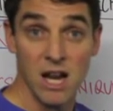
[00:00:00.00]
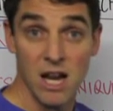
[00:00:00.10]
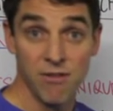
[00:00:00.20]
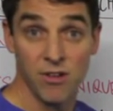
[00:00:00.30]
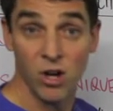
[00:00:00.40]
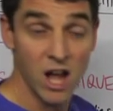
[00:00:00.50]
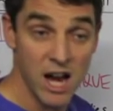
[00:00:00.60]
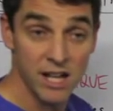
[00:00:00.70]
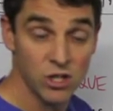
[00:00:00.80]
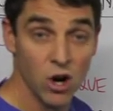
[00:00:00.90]
if at
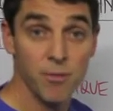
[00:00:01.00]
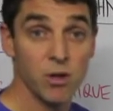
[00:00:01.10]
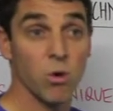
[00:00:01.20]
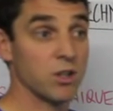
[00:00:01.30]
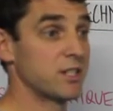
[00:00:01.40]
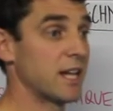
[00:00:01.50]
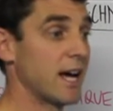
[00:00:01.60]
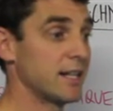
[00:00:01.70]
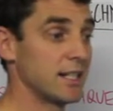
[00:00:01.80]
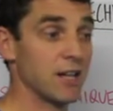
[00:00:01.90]
any time you want
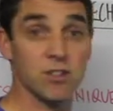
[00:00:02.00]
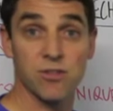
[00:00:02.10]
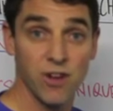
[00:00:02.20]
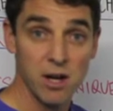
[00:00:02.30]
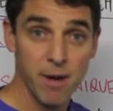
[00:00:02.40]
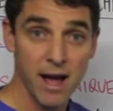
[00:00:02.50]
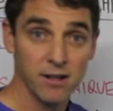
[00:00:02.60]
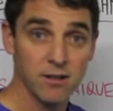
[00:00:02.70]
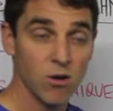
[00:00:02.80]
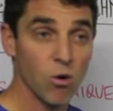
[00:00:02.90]
to give us
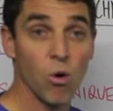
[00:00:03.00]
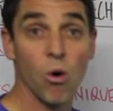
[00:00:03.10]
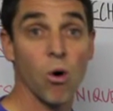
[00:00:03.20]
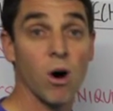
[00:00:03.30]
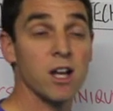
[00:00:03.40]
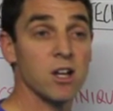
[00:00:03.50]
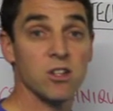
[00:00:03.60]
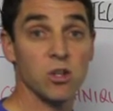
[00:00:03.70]
feedback or